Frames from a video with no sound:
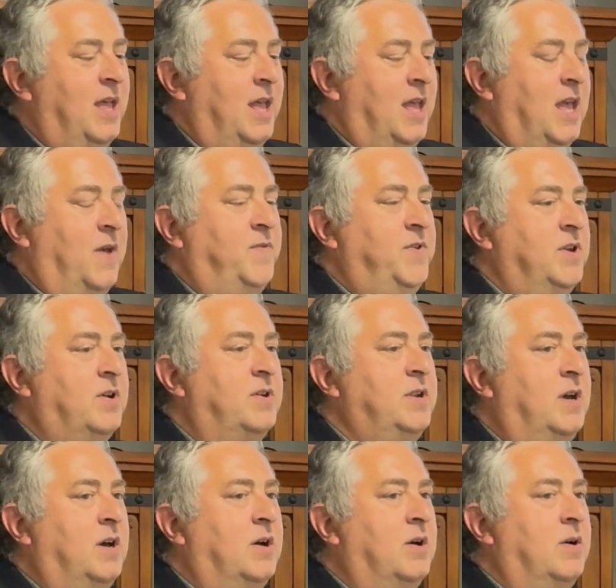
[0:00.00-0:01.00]
If you don't
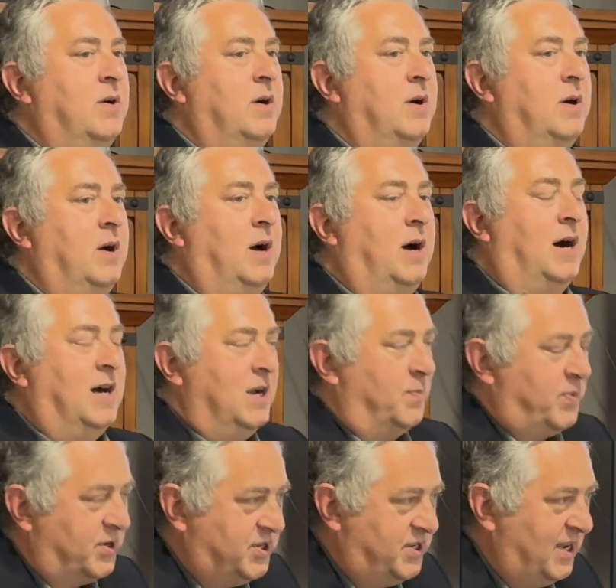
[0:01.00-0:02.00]
know
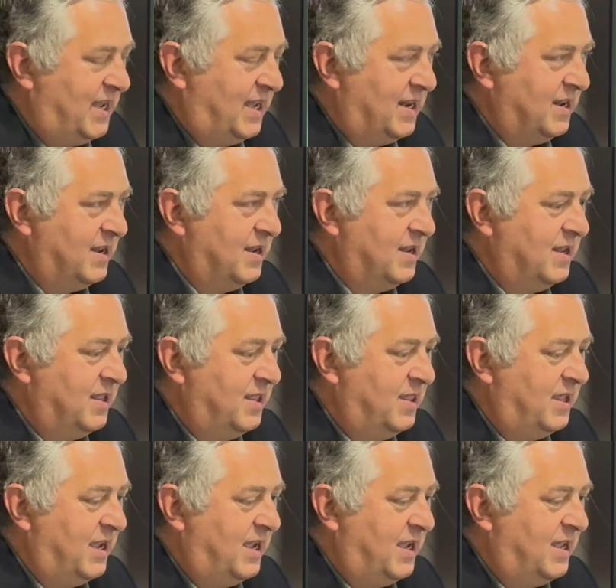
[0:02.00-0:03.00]
100%,
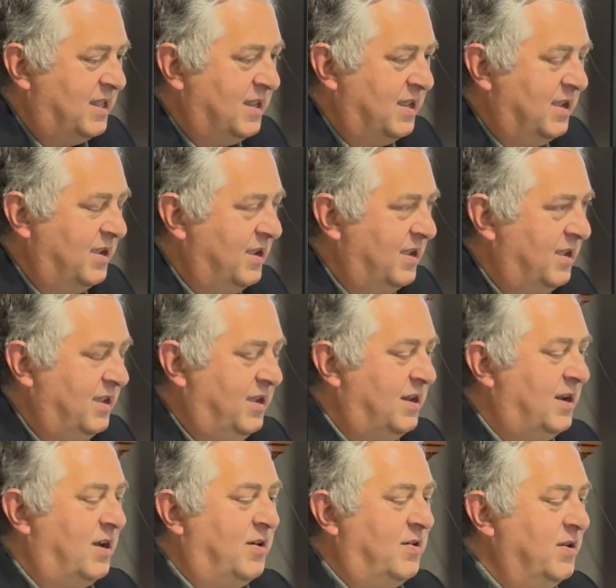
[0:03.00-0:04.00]
then you
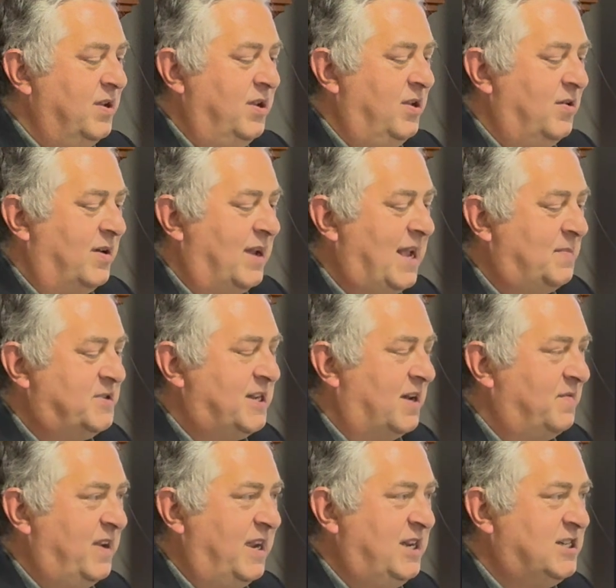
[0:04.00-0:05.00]
know you don't have
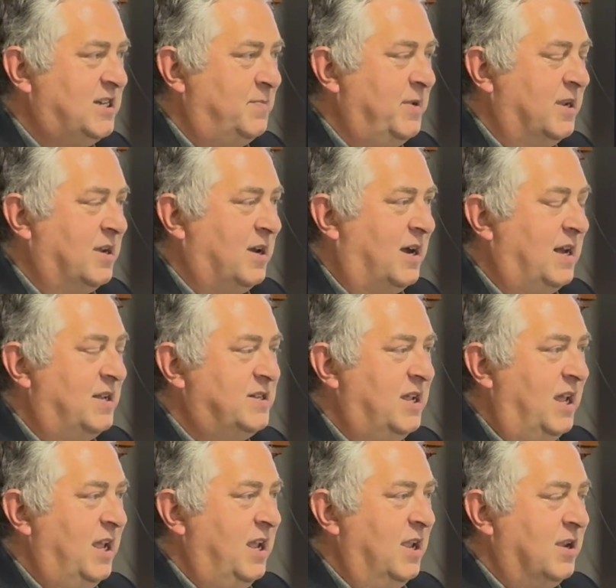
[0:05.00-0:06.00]
salvation because
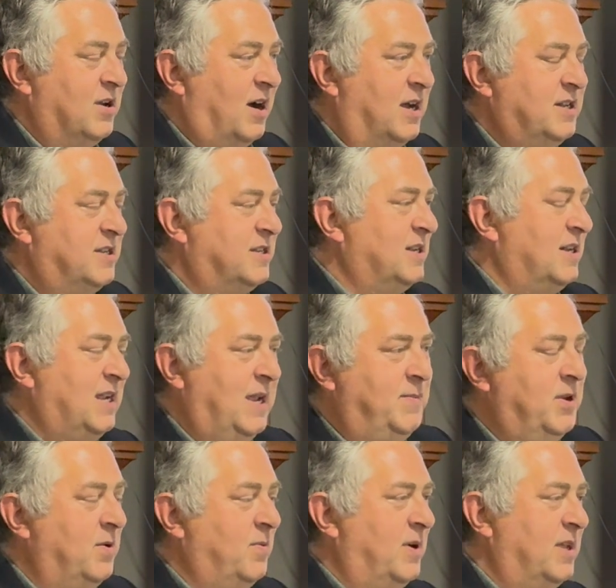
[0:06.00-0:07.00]
God doesn't leave
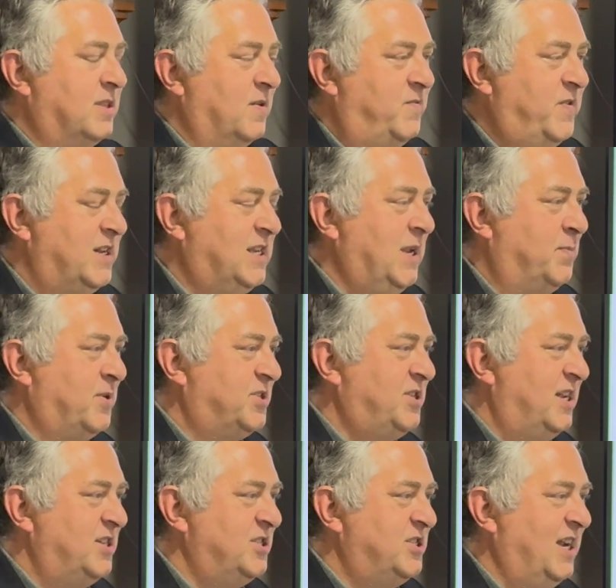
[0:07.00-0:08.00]
you with a
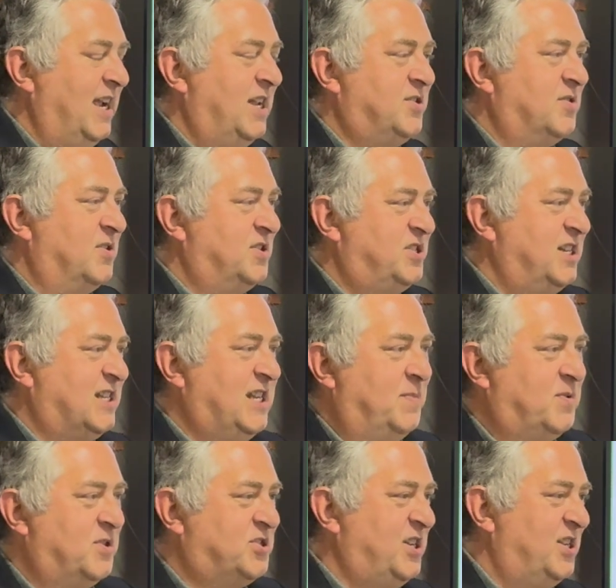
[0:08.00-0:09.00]
50% chance or a
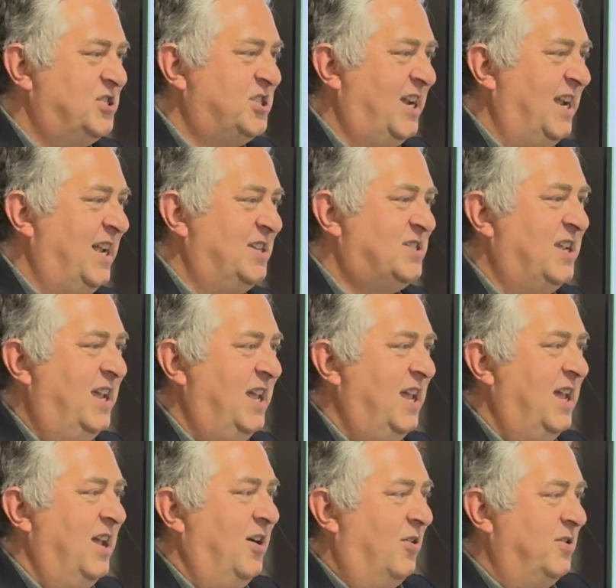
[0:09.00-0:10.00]
60% chance
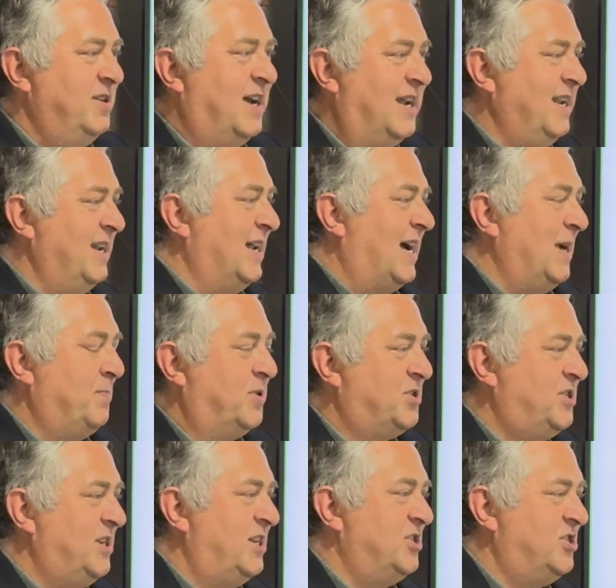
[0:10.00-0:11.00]
or
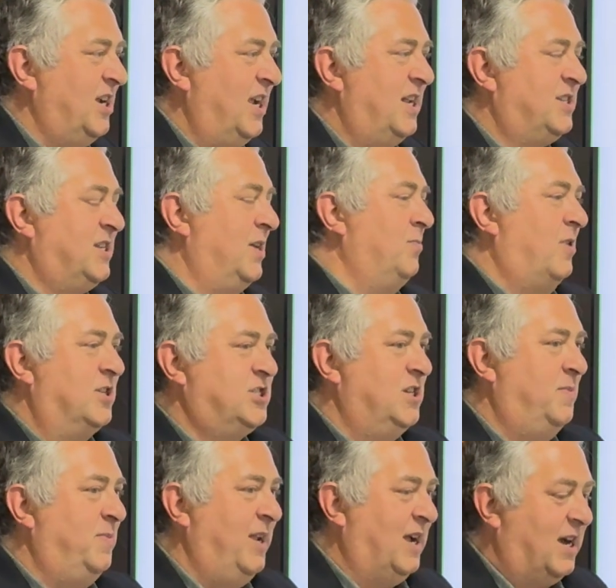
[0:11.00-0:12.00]
99% chance. He wants you
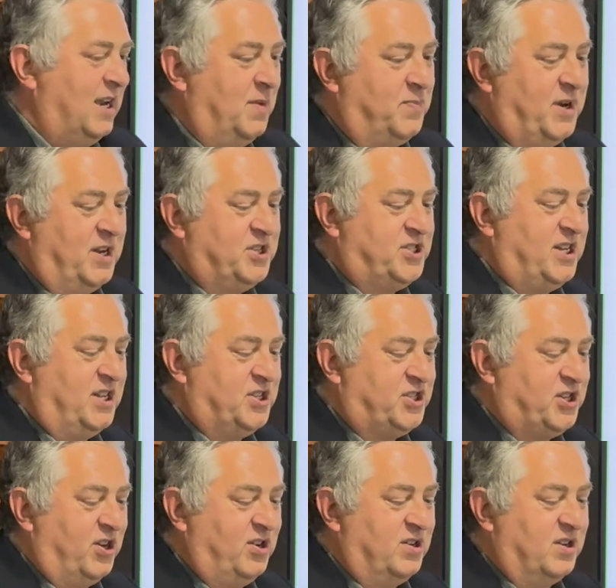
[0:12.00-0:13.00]
to be 100%
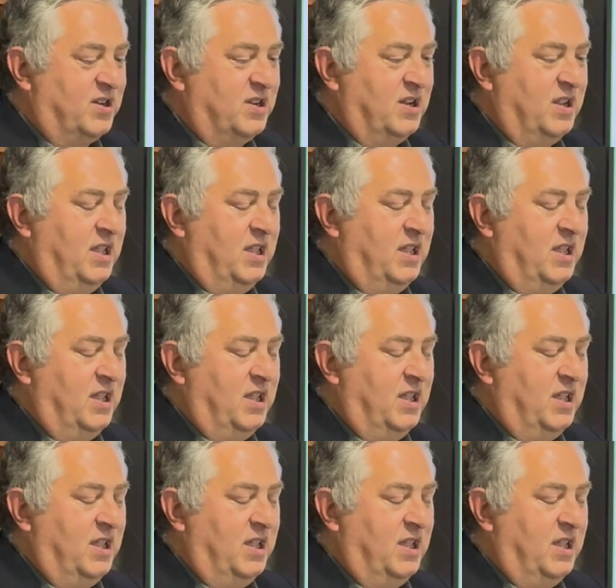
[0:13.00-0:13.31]
certain.